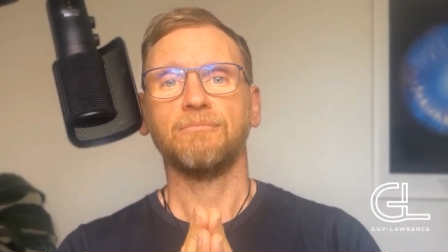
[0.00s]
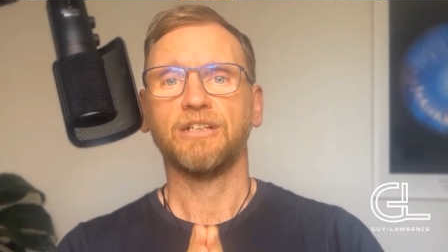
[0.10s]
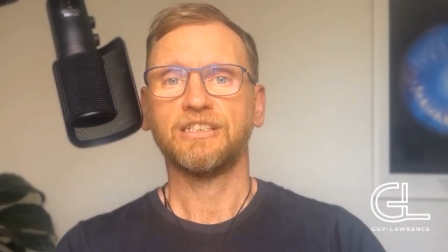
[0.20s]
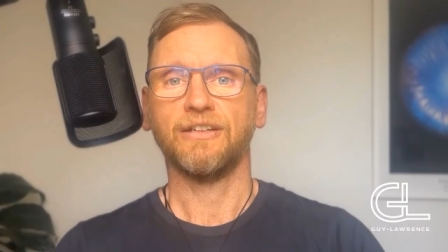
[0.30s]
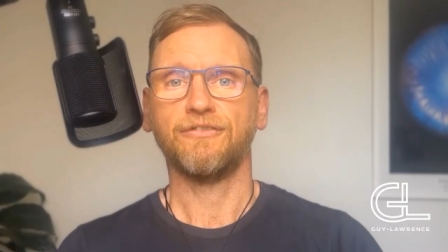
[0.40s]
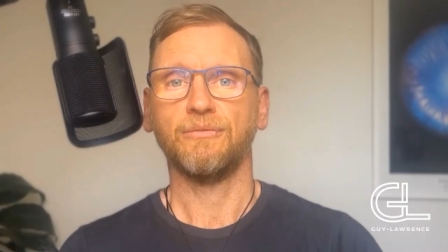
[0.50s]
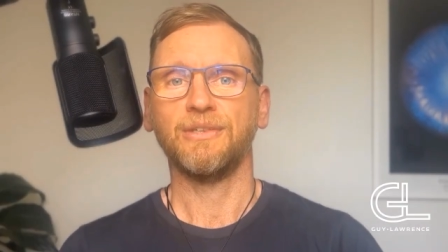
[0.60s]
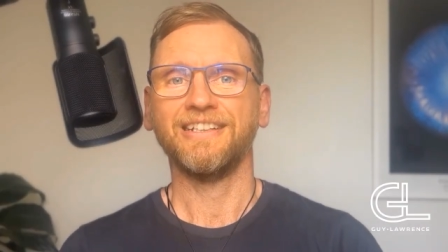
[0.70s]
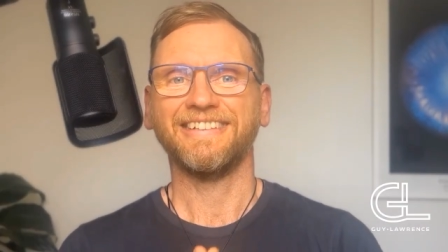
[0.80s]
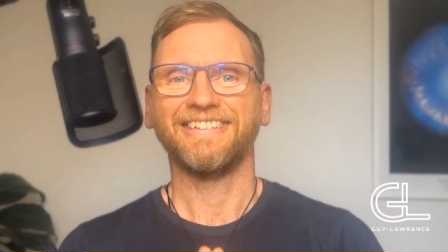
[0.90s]
Much love from
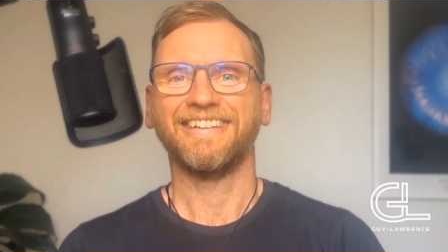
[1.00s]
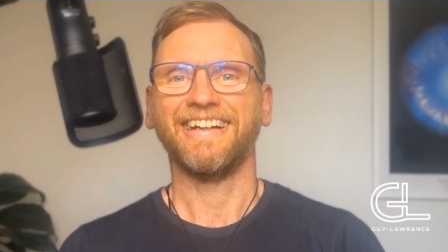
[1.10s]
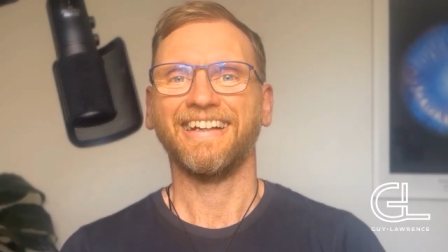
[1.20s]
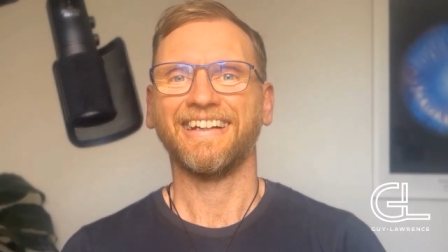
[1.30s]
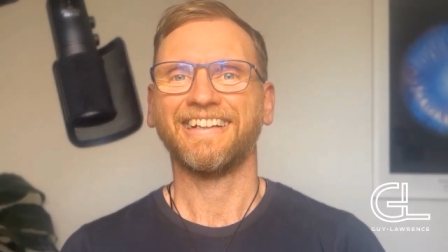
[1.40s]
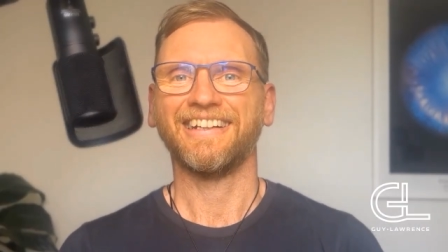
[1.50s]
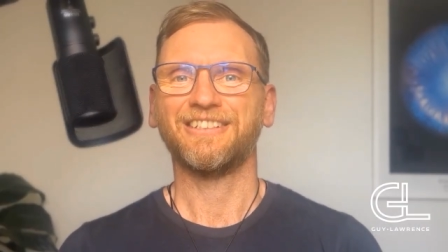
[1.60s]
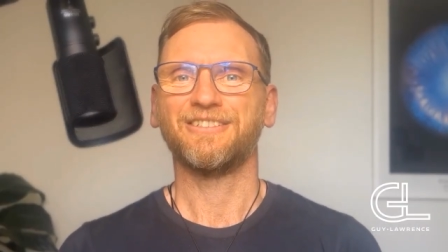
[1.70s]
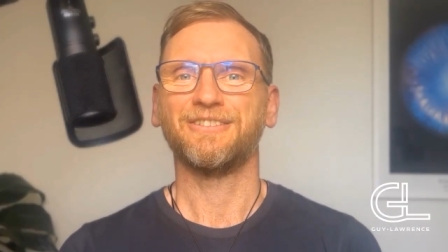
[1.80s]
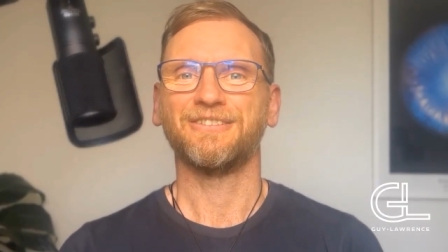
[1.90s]
me, and I'll catch
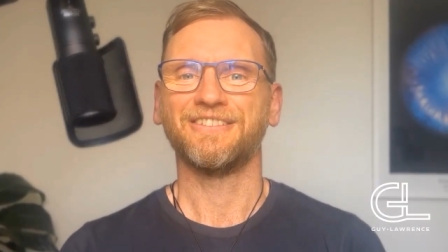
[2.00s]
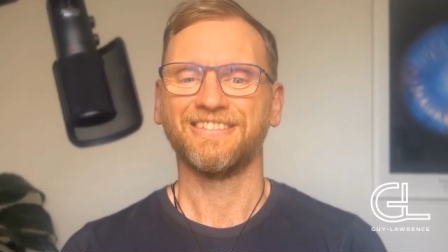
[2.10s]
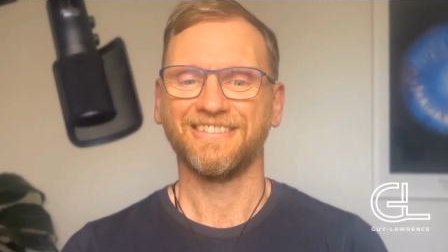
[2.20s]
you soon.